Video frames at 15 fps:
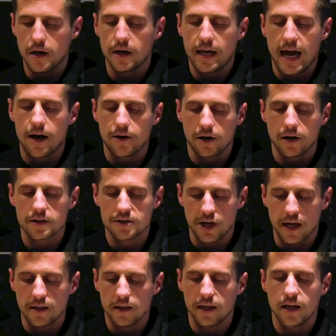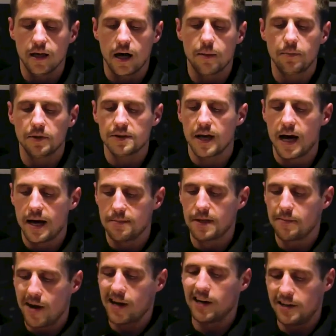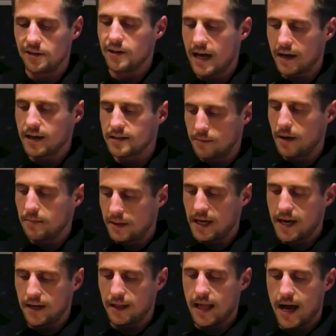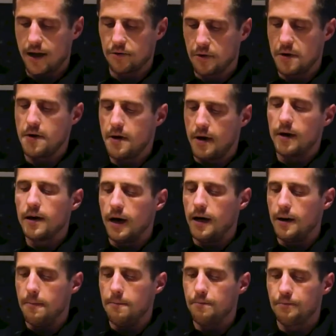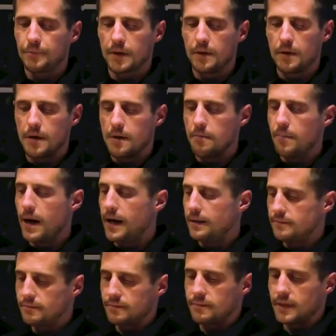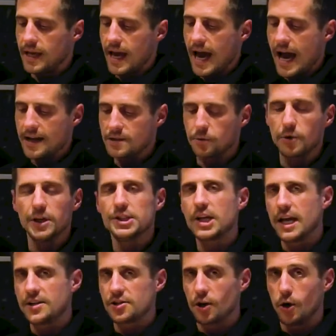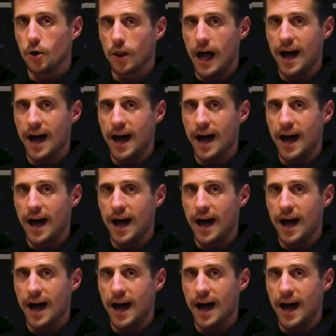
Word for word: the counter gently a couple times. I'm not going to do that because it might be kind of loud. Um, but yeah, it hasn't really changed a whole